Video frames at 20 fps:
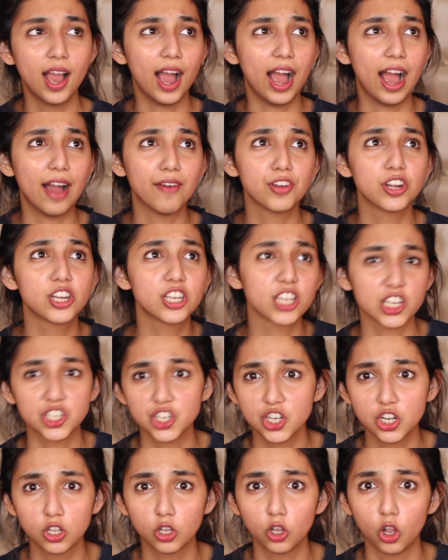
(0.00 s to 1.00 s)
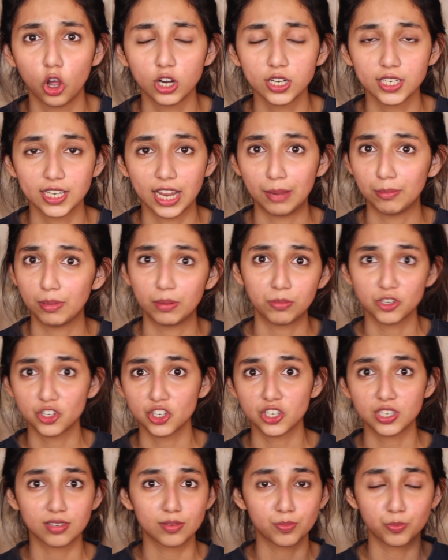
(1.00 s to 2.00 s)
I haven't touched it in a long time. Let me
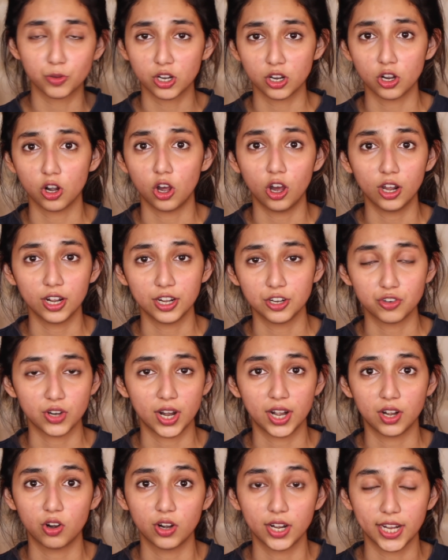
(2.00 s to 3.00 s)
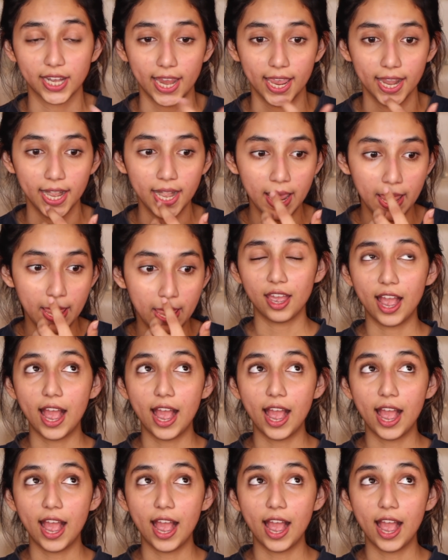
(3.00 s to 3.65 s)
just put it on and try it on again.